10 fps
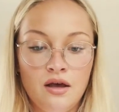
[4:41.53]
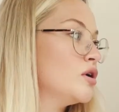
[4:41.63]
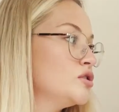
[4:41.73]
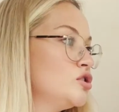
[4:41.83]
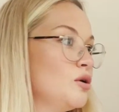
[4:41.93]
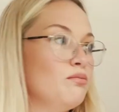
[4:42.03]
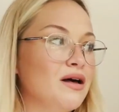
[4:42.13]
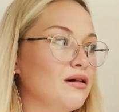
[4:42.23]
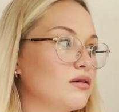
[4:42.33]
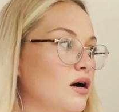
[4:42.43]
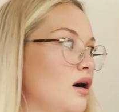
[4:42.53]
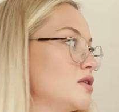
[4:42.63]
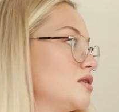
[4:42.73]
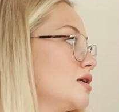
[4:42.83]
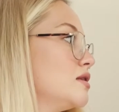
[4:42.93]
Could you do milk
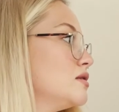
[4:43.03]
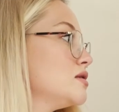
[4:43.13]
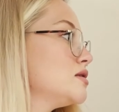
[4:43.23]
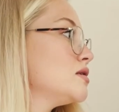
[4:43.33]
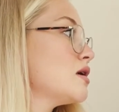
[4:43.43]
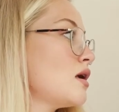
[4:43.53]
cartons,